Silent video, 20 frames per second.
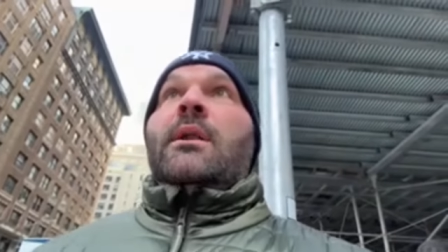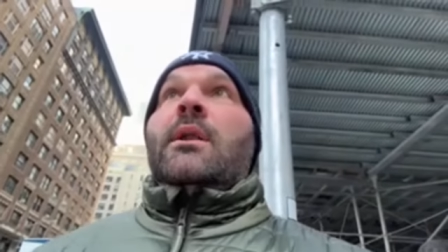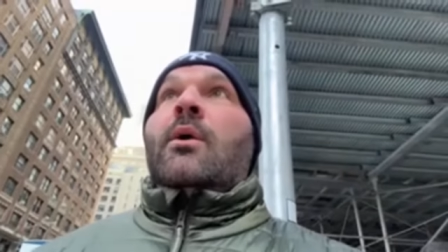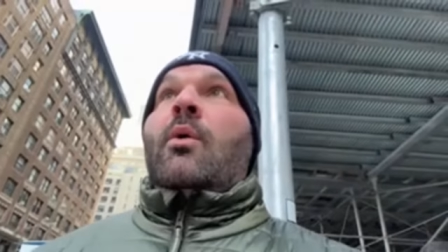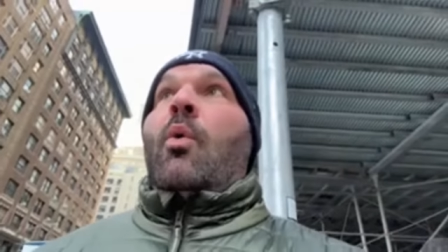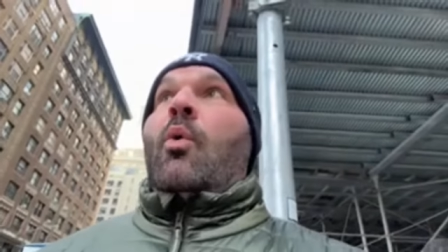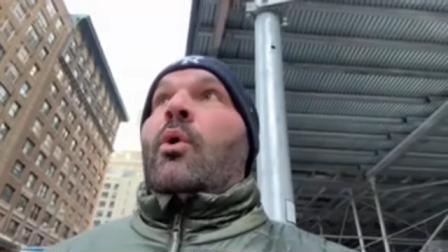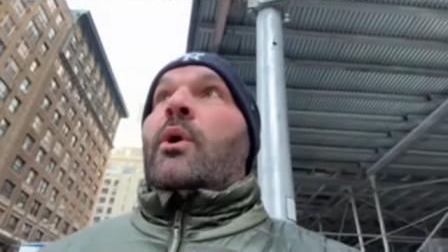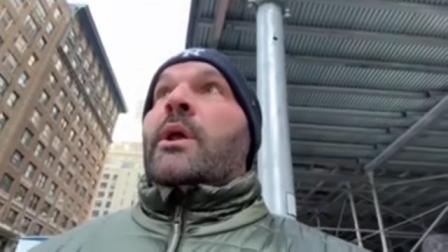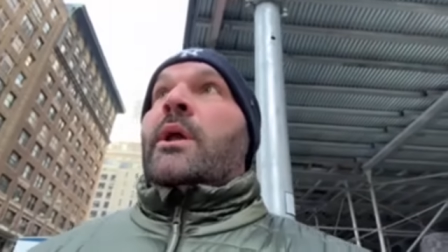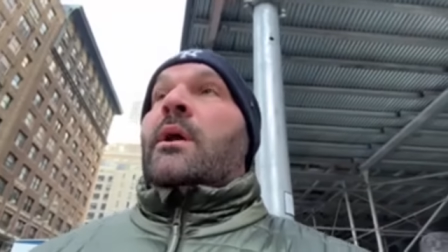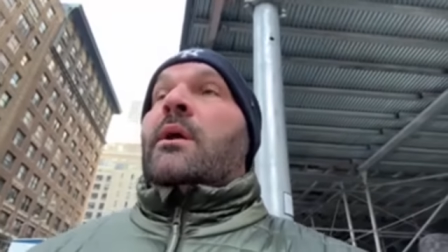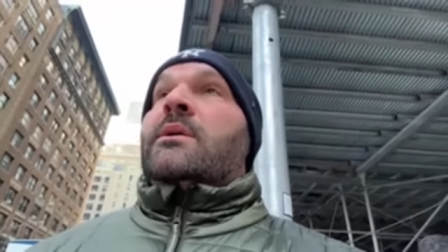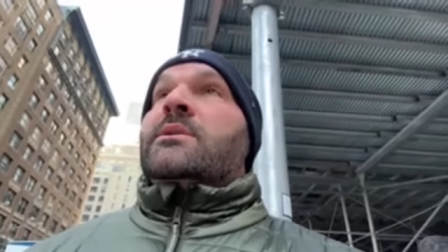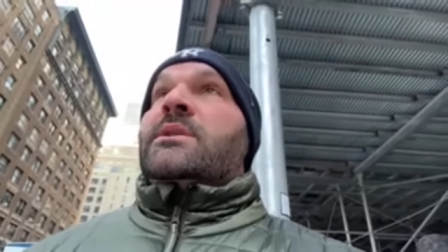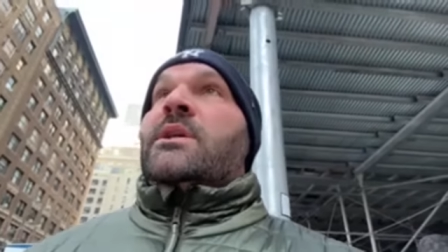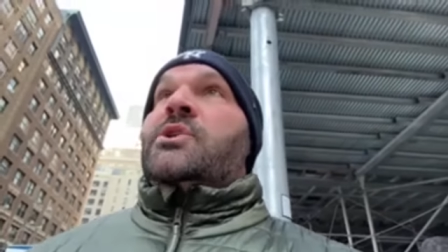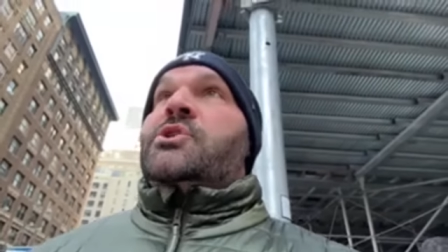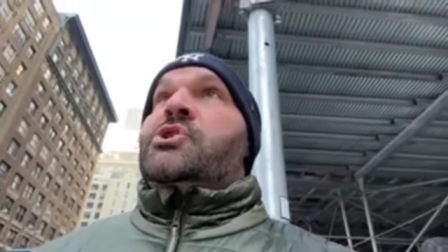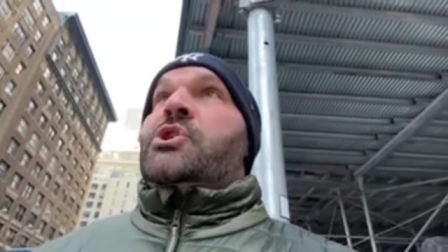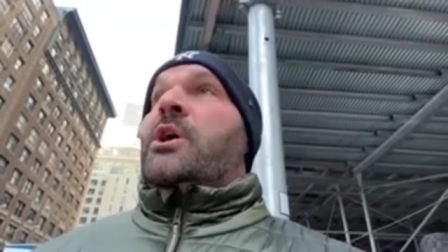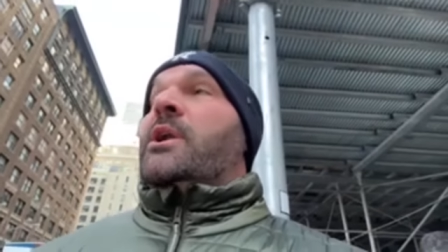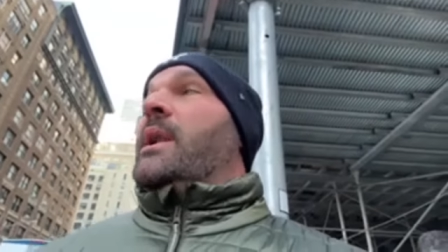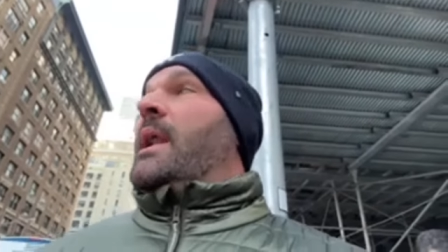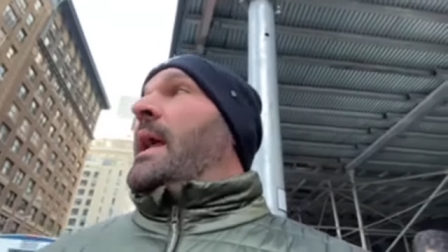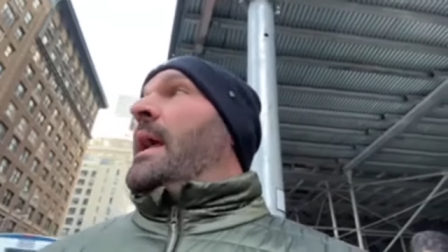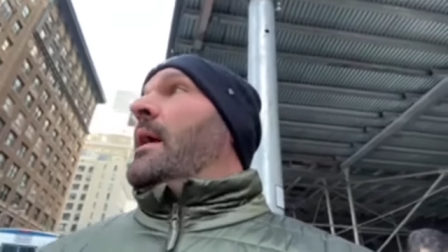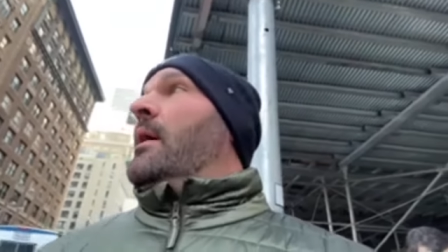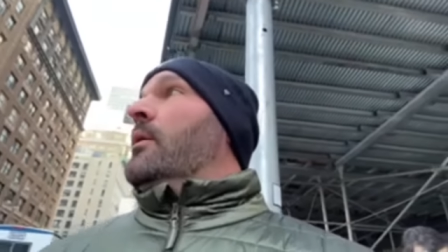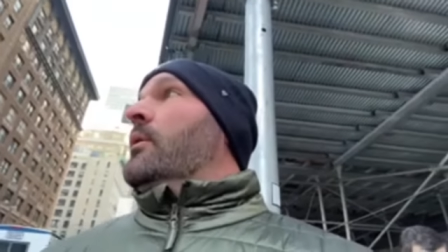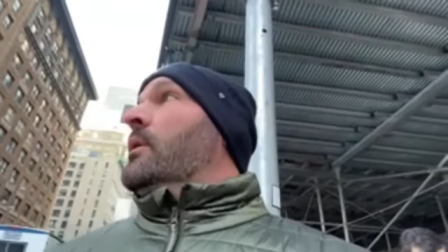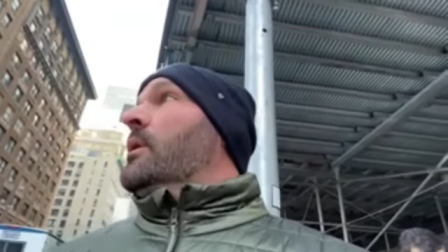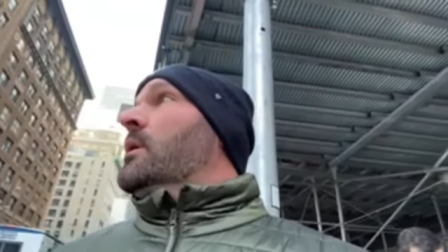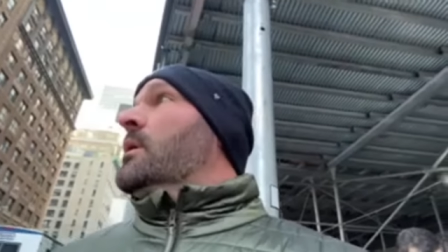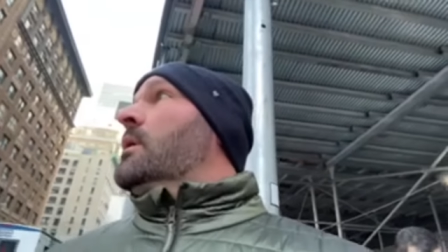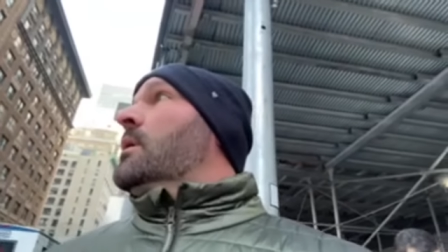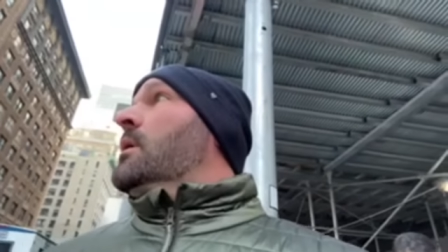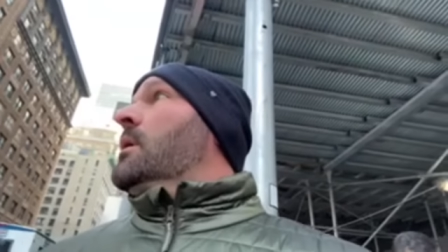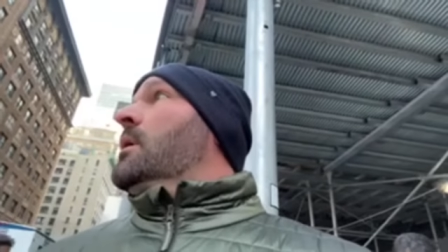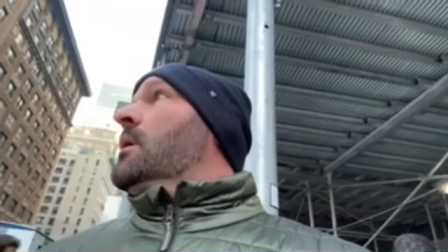LaGuardia because they shut down.
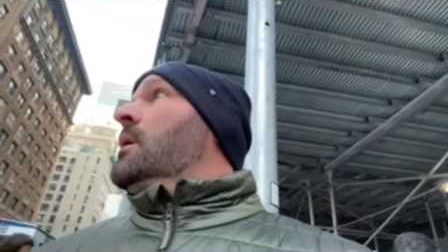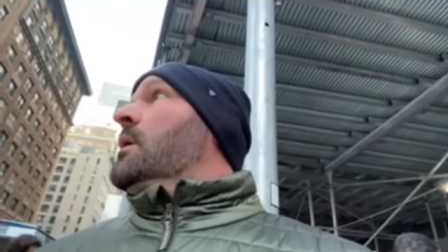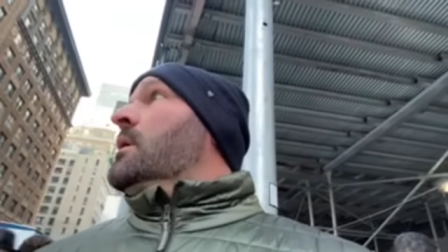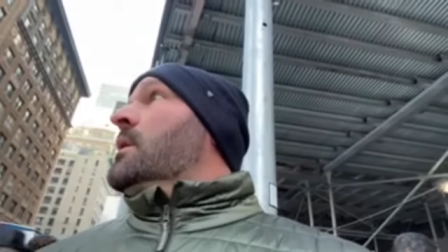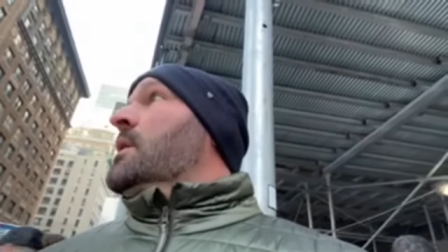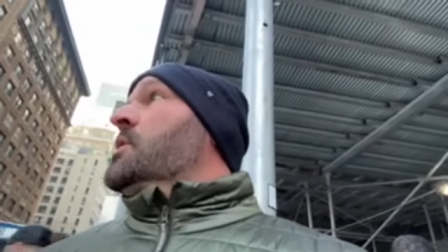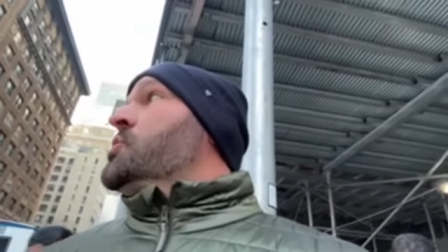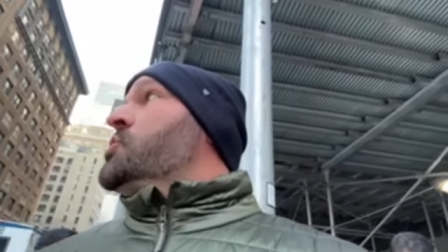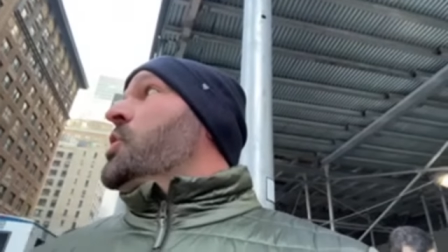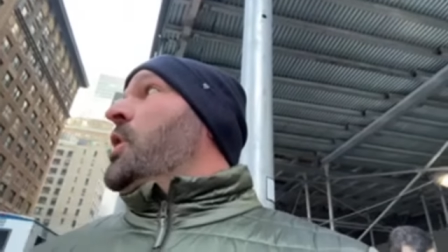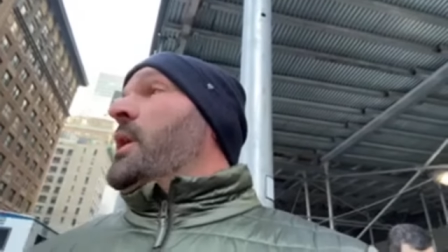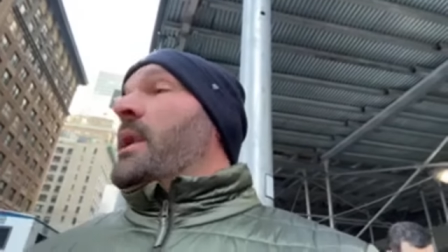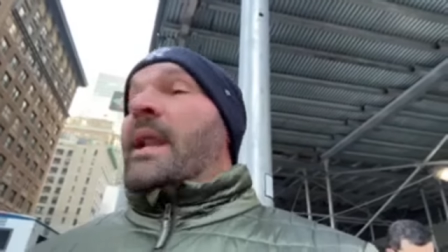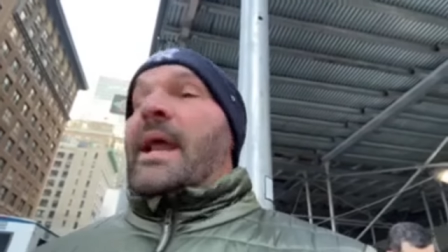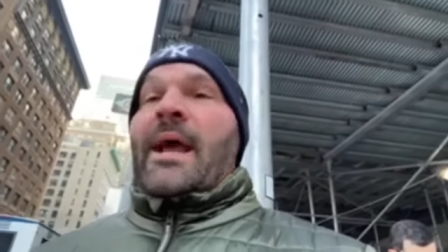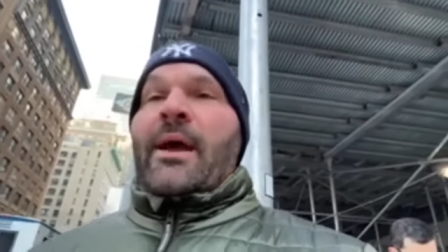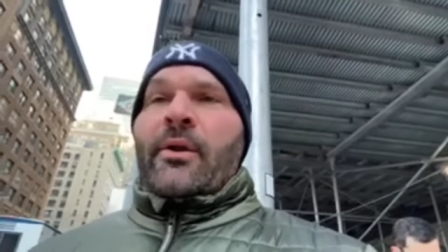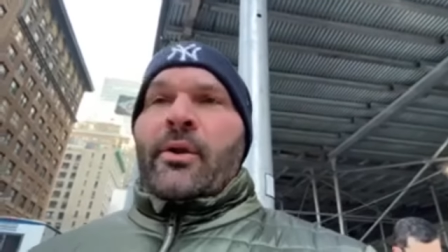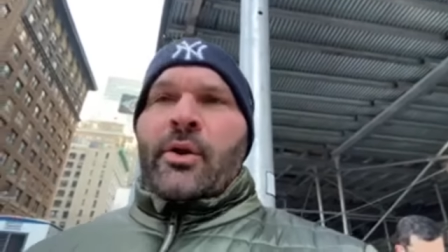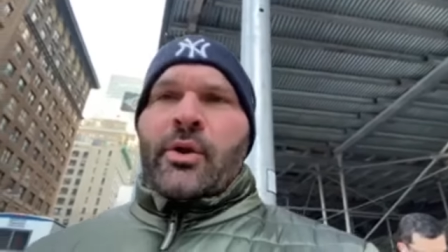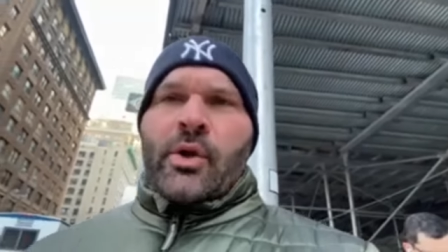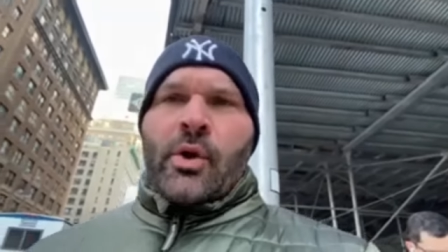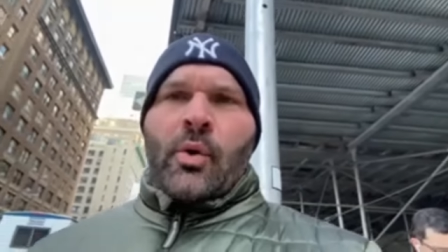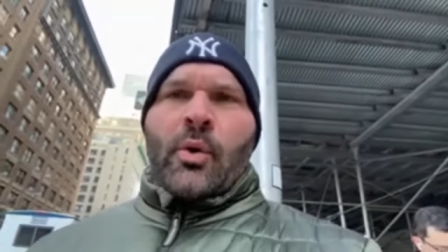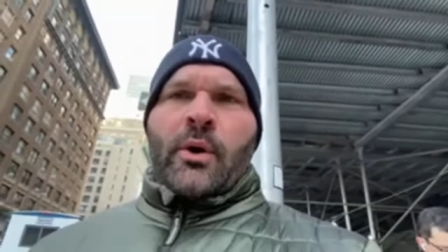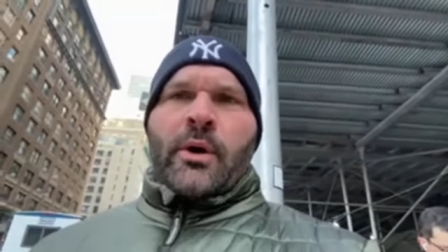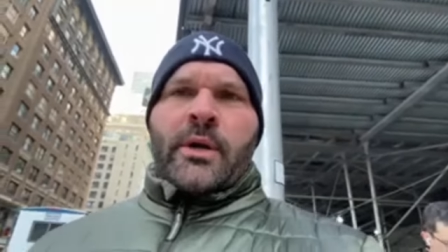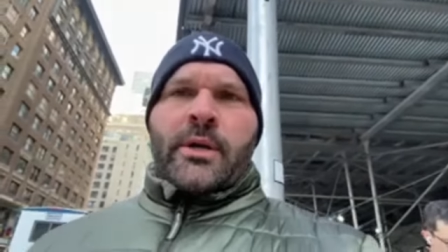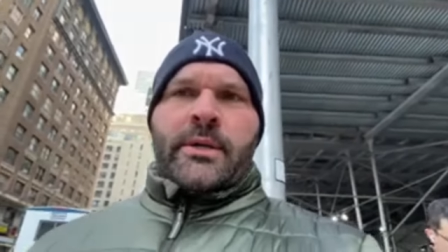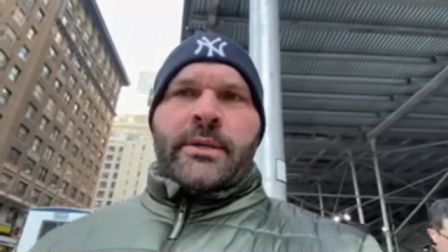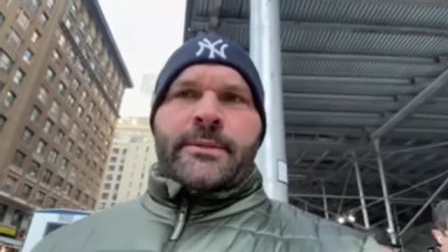They shut down New York.